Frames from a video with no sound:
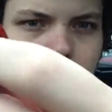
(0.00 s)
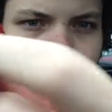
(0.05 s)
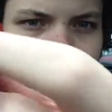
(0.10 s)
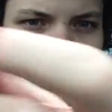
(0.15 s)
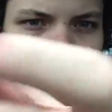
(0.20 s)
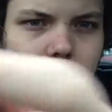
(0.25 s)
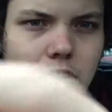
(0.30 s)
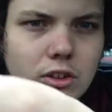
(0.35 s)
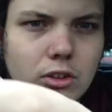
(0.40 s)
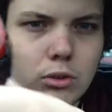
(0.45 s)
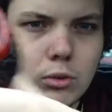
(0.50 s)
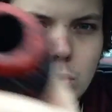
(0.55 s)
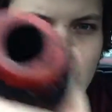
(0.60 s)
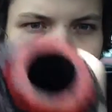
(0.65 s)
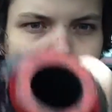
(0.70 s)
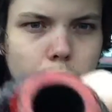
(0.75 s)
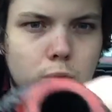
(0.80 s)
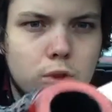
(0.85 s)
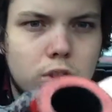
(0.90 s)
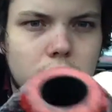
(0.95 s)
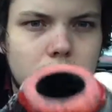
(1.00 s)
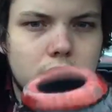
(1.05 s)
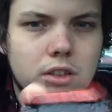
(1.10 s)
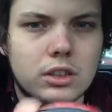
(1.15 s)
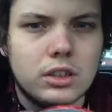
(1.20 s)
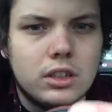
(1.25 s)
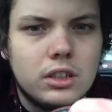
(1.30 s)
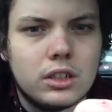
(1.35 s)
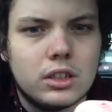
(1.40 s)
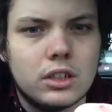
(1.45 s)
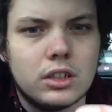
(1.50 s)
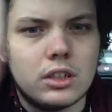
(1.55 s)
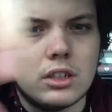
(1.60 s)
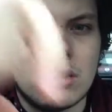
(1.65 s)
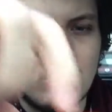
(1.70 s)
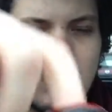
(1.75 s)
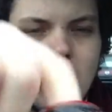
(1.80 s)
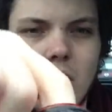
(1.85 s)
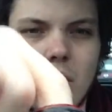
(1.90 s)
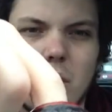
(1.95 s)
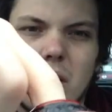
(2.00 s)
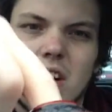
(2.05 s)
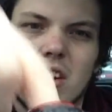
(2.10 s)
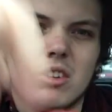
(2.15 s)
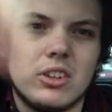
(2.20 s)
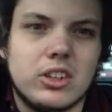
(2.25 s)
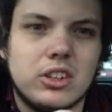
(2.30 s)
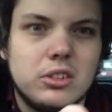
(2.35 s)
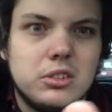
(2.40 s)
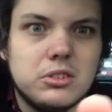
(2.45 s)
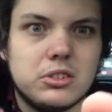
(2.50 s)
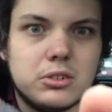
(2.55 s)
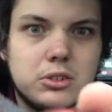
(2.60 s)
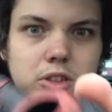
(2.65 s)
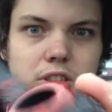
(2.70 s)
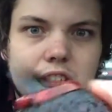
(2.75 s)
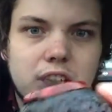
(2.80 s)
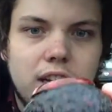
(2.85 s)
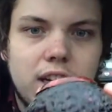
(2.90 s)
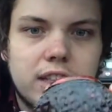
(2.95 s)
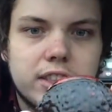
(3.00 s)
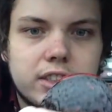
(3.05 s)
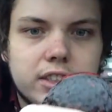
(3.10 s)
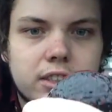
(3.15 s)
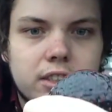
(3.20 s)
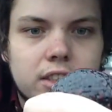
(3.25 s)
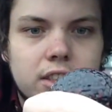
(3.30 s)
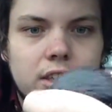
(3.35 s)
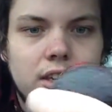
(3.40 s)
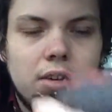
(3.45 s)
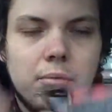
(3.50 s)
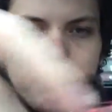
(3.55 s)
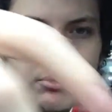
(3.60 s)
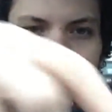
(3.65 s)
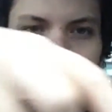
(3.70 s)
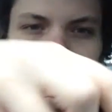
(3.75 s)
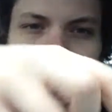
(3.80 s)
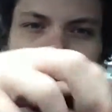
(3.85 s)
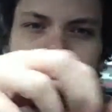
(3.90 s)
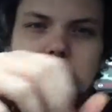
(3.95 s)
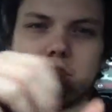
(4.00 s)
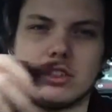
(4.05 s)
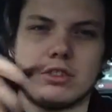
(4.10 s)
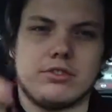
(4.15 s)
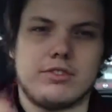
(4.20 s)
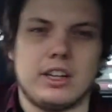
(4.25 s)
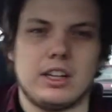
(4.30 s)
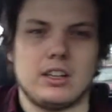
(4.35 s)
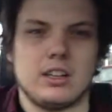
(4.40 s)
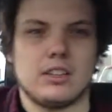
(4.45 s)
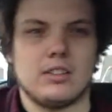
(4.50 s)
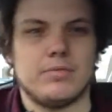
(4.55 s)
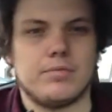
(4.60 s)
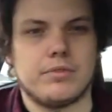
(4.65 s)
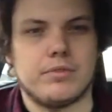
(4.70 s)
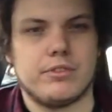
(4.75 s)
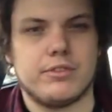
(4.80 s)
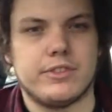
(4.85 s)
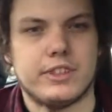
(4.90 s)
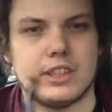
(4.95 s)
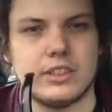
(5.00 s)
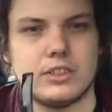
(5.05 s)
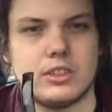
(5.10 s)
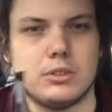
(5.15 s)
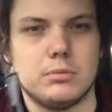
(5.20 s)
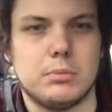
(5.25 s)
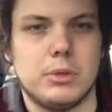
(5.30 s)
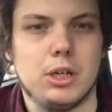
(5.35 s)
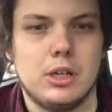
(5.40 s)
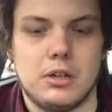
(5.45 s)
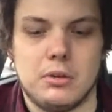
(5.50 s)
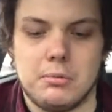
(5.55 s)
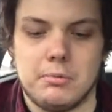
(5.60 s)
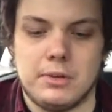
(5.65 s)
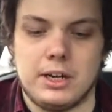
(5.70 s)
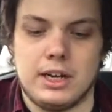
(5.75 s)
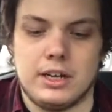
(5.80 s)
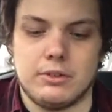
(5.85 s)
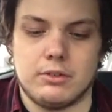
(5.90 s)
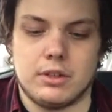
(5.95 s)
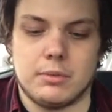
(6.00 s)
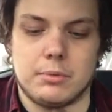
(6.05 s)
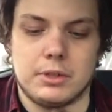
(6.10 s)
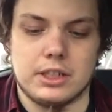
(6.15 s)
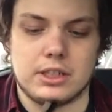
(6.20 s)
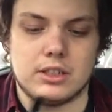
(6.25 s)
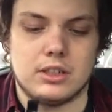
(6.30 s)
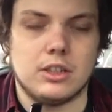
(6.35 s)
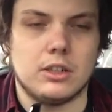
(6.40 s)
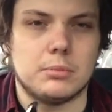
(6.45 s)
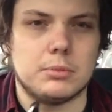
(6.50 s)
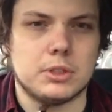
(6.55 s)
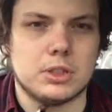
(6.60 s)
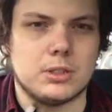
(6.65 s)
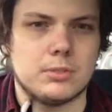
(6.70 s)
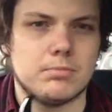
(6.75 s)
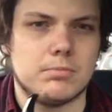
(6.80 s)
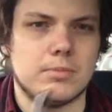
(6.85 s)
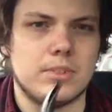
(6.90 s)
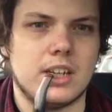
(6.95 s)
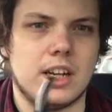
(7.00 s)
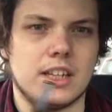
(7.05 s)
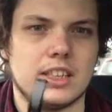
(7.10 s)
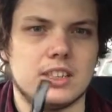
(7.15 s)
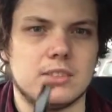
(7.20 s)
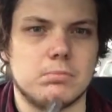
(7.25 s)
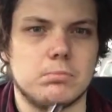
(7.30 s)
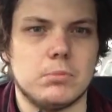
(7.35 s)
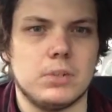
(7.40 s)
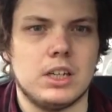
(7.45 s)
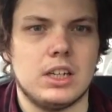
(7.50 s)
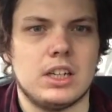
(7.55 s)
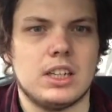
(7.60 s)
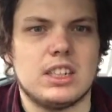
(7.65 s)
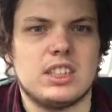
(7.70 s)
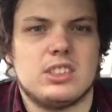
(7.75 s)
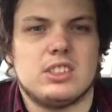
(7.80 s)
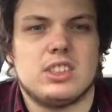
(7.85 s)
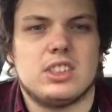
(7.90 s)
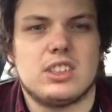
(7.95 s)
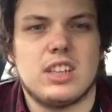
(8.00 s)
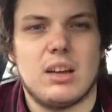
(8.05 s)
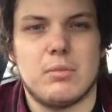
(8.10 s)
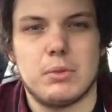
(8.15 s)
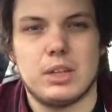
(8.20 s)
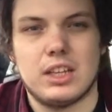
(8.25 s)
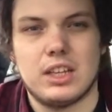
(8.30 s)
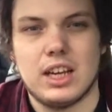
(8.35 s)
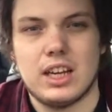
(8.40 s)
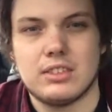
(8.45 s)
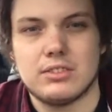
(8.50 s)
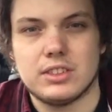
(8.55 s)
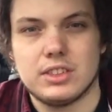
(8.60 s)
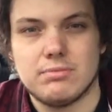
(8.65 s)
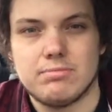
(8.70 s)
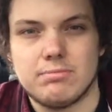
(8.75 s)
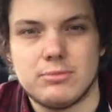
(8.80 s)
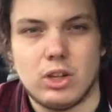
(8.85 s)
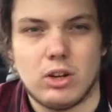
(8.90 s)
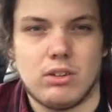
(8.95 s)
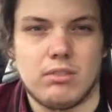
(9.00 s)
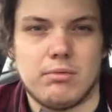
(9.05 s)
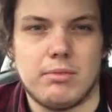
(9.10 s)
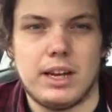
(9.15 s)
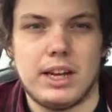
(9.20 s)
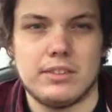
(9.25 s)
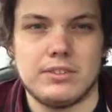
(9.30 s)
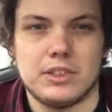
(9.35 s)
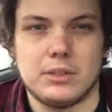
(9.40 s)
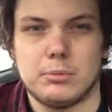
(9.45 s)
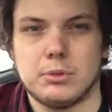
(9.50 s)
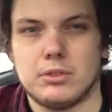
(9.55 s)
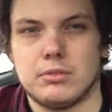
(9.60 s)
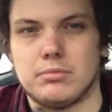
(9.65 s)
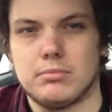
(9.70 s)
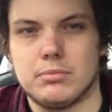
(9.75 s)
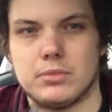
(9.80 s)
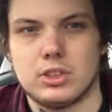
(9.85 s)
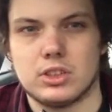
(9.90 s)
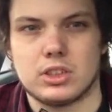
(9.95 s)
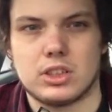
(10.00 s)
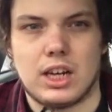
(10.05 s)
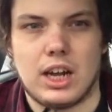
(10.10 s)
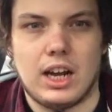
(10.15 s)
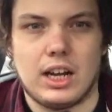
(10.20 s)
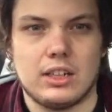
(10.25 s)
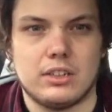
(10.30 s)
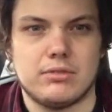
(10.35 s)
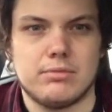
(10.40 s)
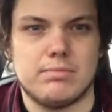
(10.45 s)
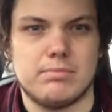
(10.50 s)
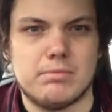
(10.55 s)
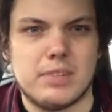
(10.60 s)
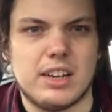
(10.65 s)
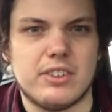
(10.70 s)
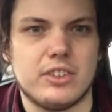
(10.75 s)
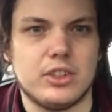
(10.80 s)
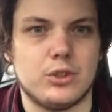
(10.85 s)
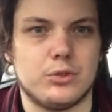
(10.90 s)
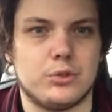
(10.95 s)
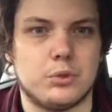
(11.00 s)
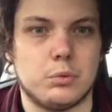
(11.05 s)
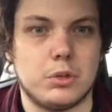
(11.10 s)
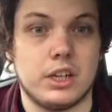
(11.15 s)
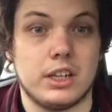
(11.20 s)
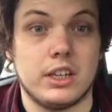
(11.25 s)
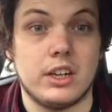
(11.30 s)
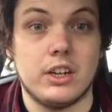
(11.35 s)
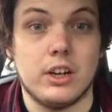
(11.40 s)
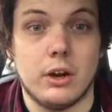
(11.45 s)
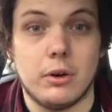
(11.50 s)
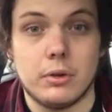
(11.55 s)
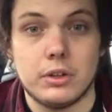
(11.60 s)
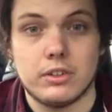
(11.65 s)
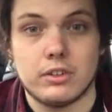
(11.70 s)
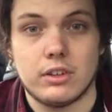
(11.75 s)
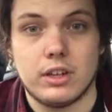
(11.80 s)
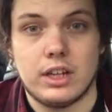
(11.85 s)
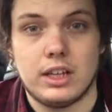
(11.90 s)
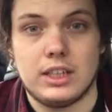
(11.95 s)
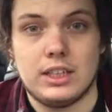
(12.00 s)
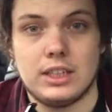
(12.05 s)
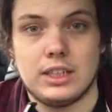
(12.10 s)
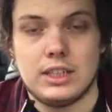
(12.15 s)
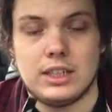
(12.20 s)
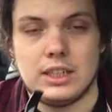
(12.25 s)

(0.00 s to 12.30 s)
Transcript: Huge. Well, huge. Good size. But this just felt superb in my hand when I picked it up. Just nice, semi-heavy. Not heavy, but just kind of heavy enough to where you know it's there.